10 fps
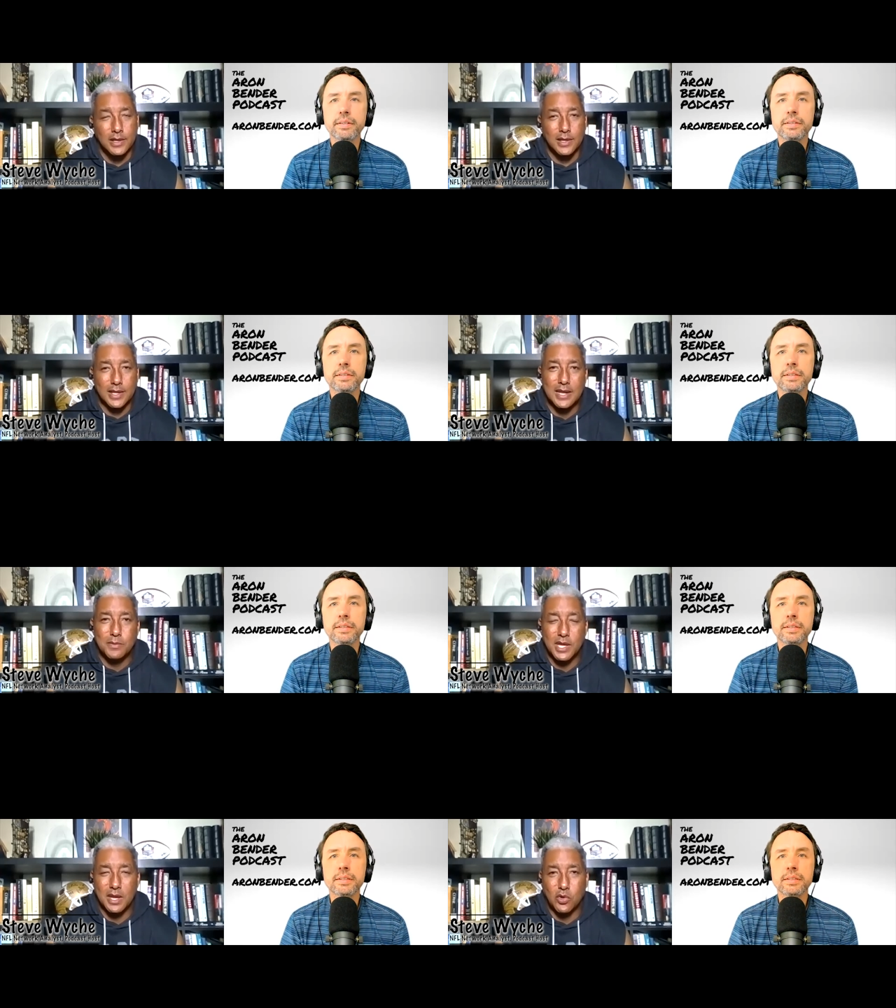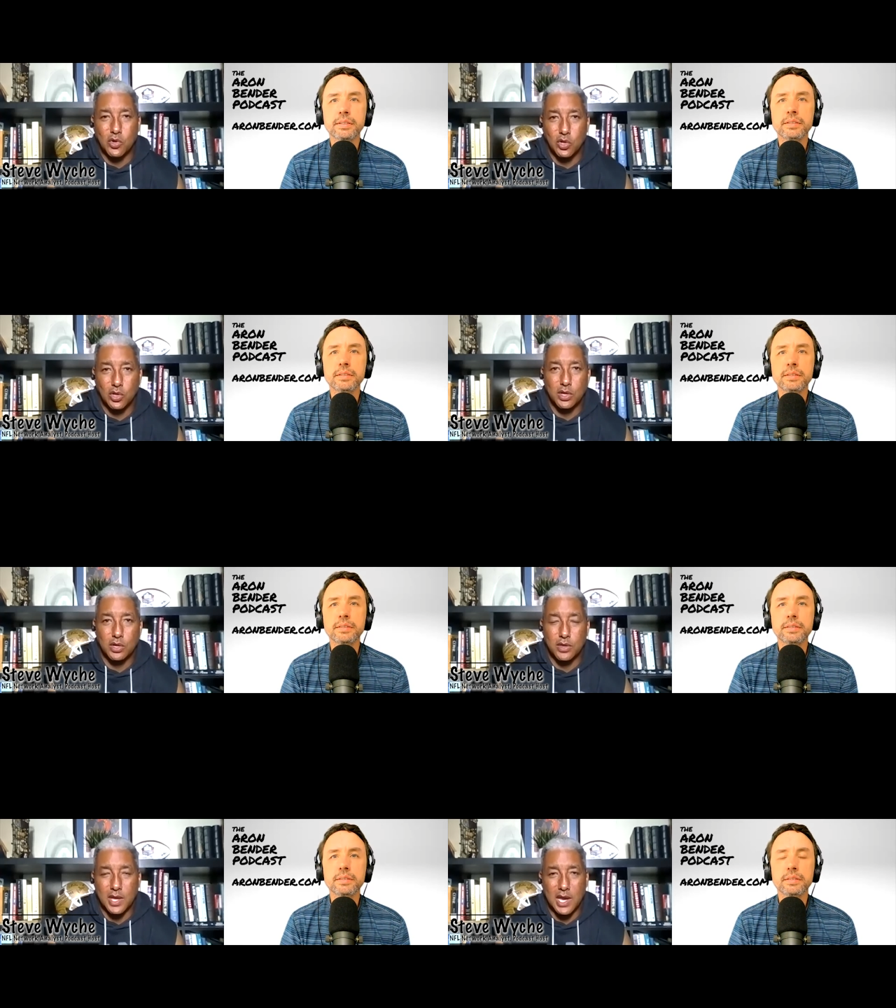Speaker 1: it kind of became
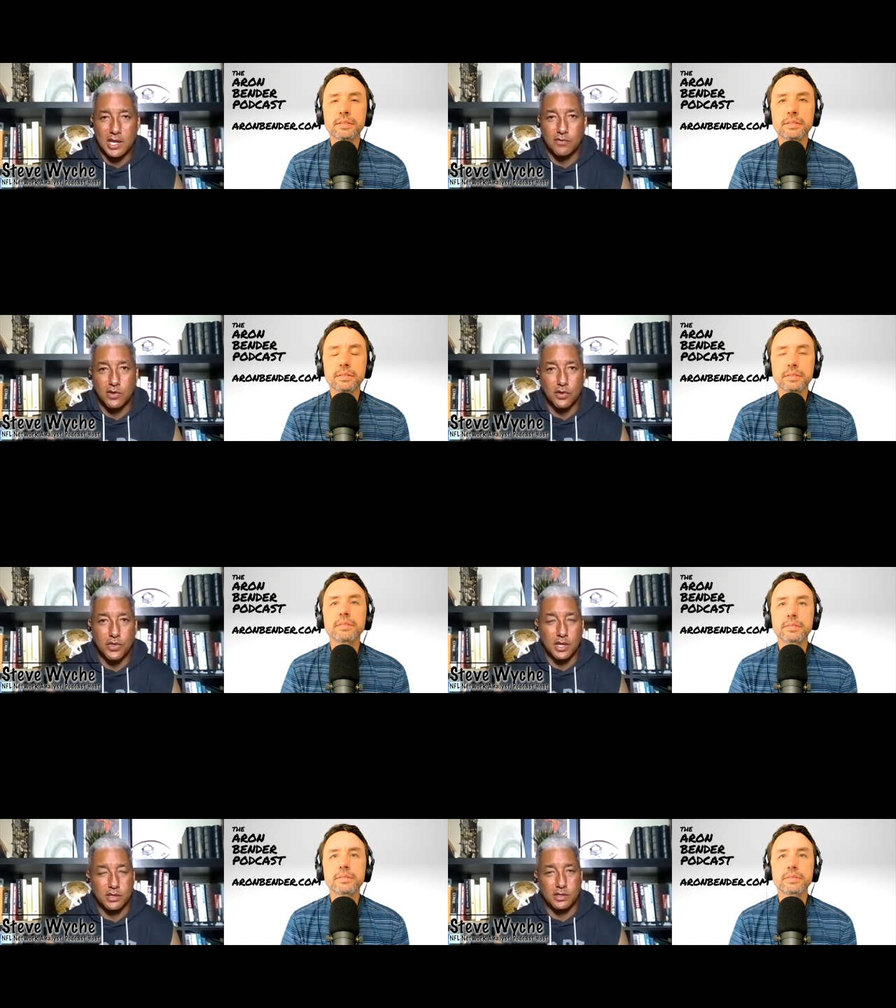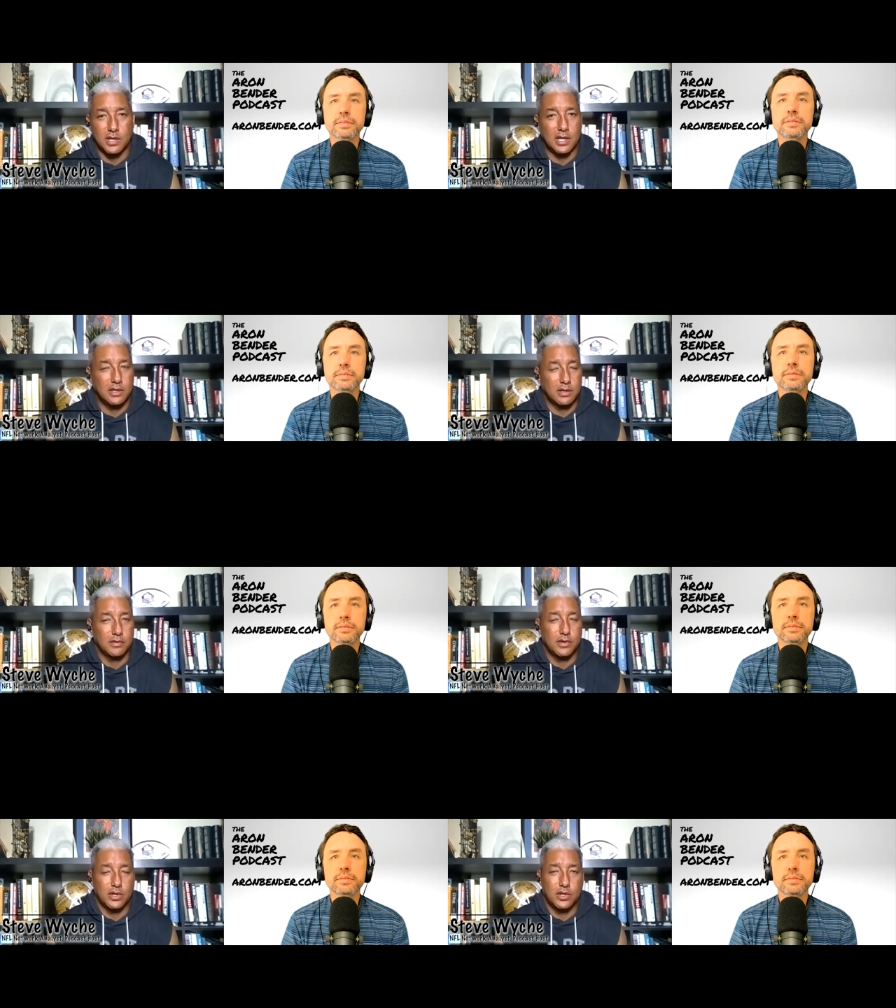clear that even though things, you know, I did
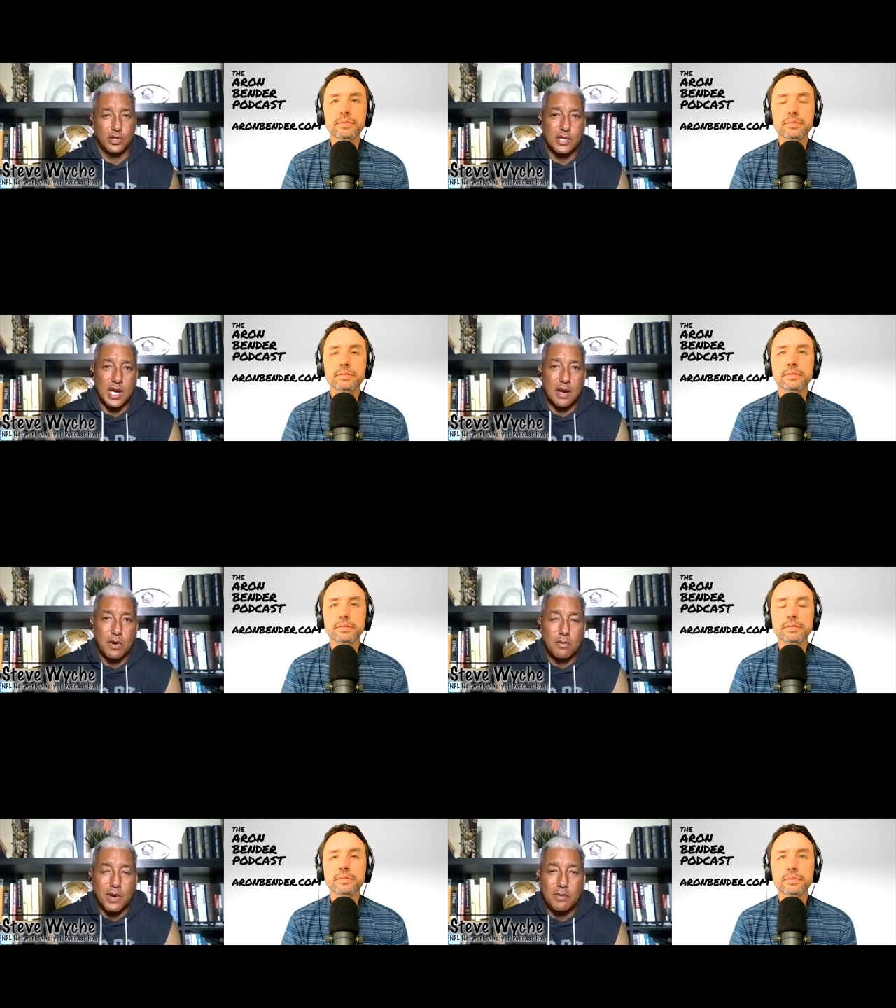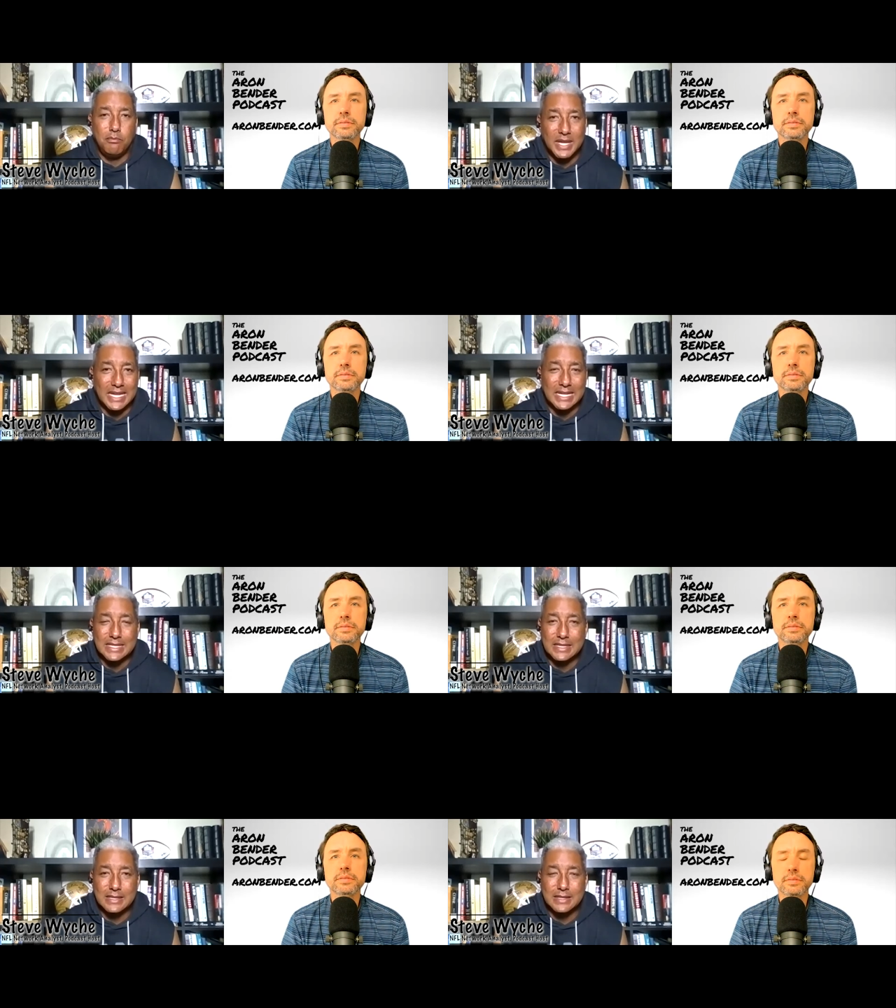a, a good job on my beat,